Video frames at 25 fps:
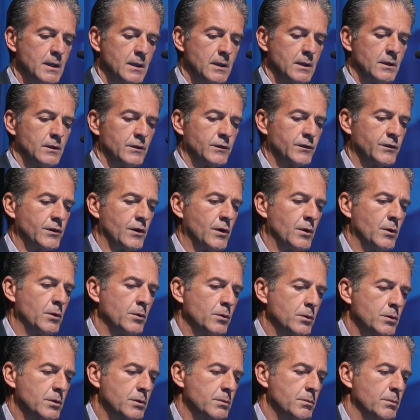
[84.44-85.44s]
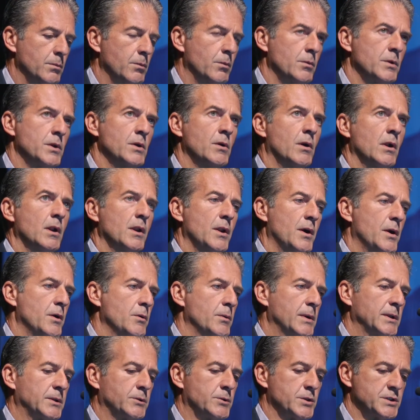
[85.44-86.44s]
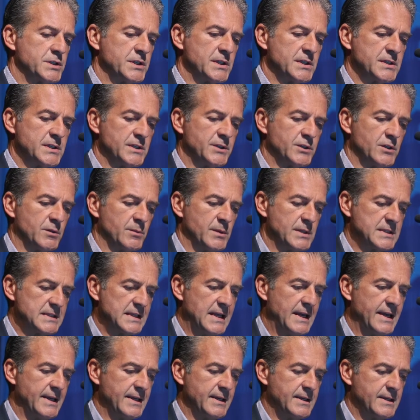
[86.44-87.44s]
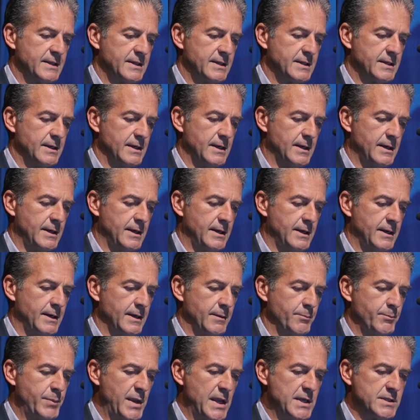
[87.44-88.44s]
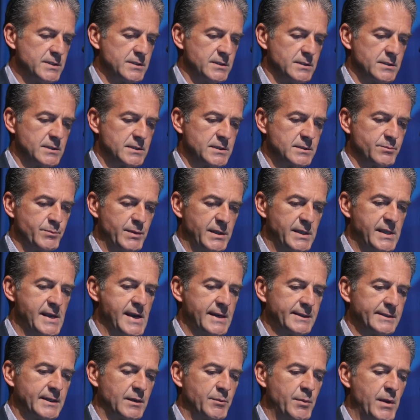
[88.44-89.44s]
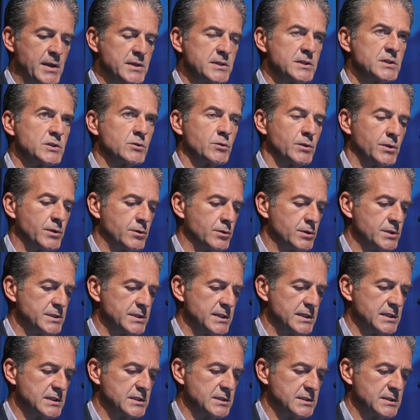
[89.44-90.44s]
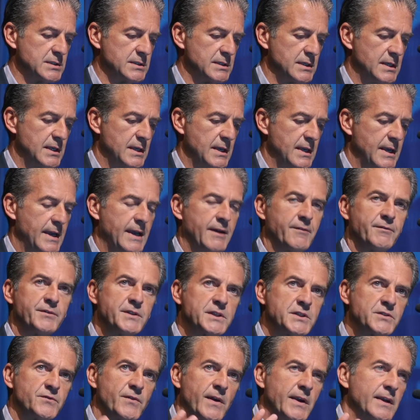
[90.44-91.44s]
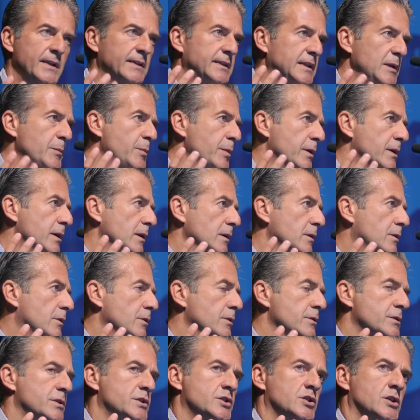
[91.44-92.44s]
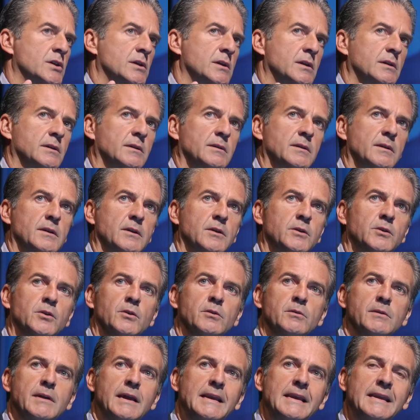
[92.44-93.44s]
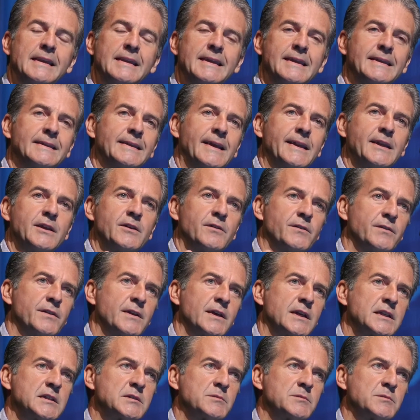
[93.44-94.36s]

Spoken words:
So you all know what Cushing syndrome is like. Pediatric patients with Cushing's have this very typical growth chart. You don't really need any of the